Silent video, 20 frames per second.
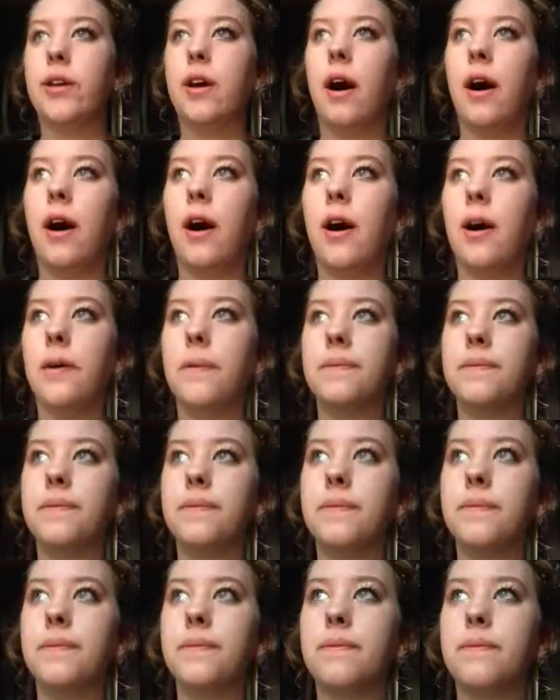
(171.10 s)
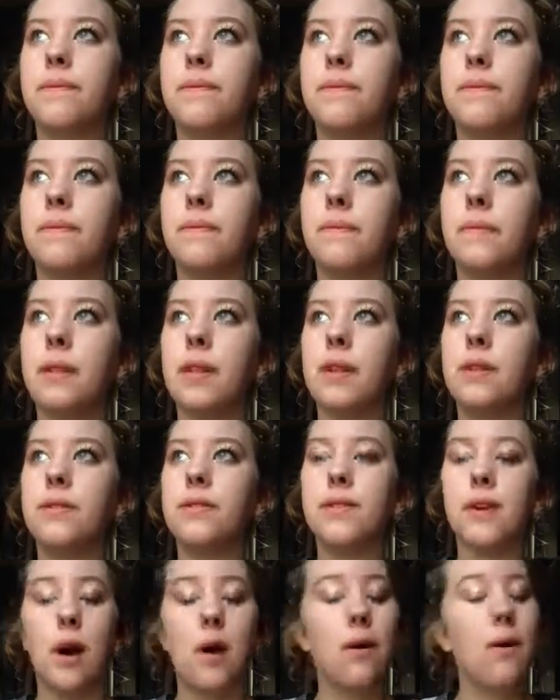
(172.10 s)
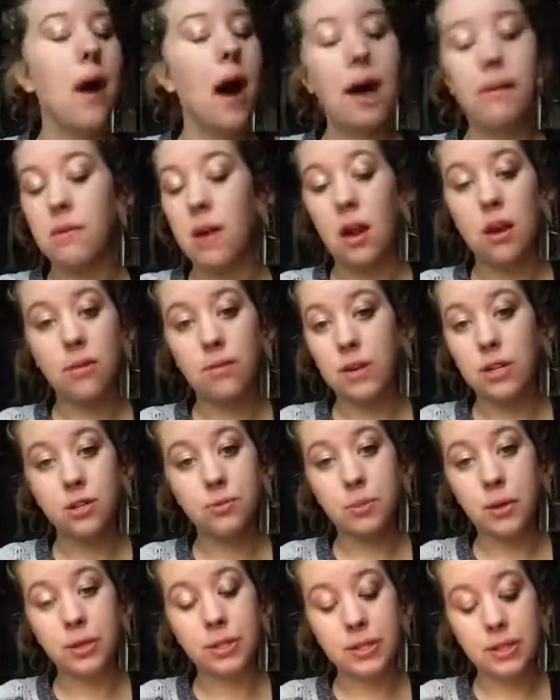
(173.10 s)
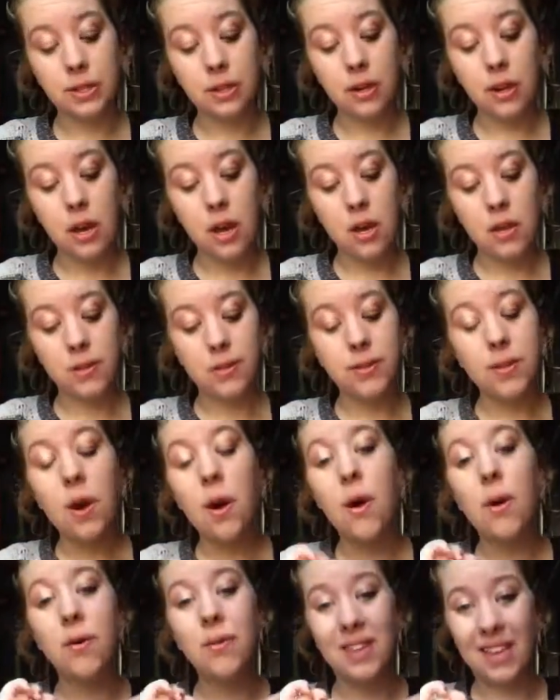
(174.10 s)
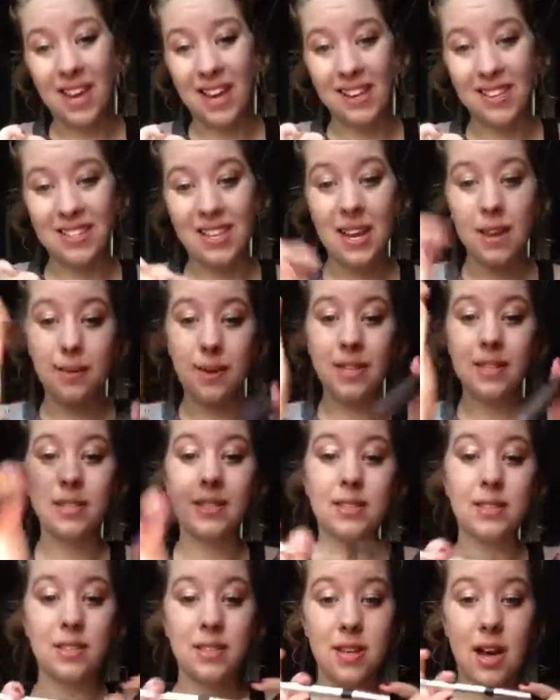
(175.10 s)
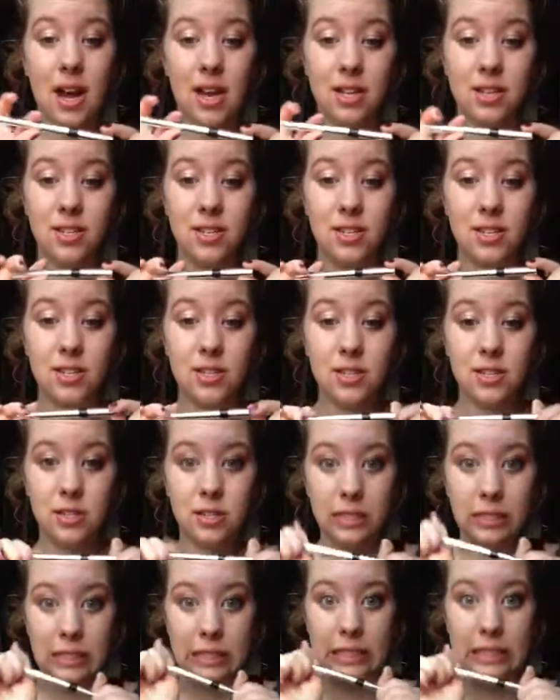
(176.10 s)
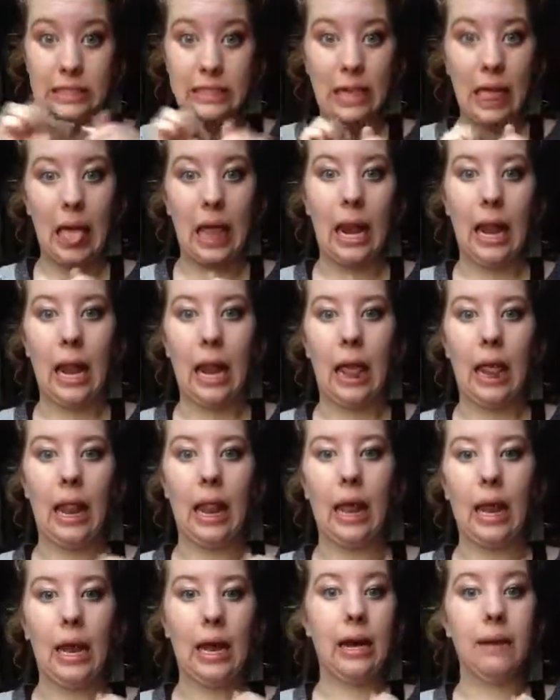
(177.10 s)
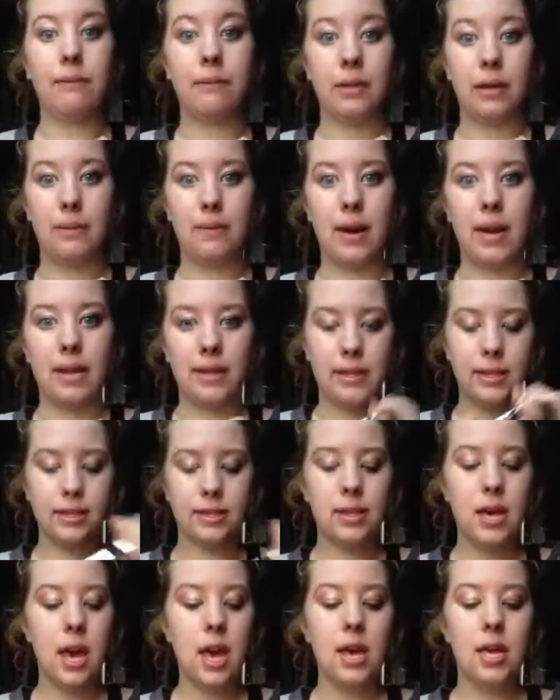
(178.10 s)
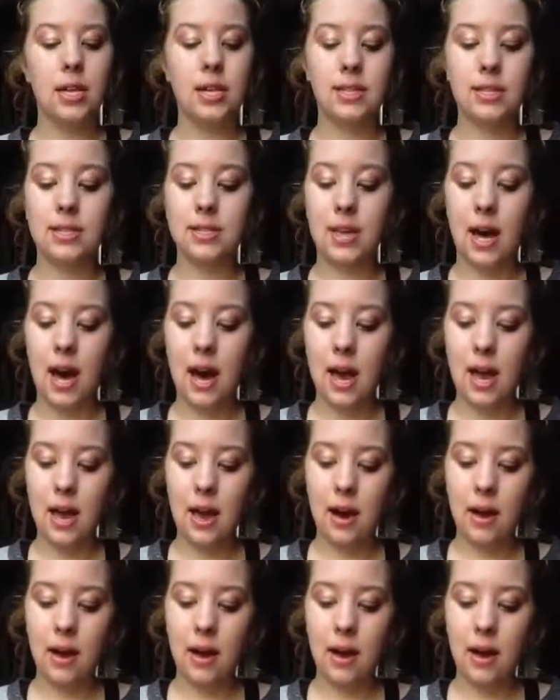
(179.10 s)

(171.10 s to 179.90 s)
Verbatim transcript: Um, so I'm not a rich person. So yes. Anyways, this is I. Sh- la, la, la, really bad at this. This is I.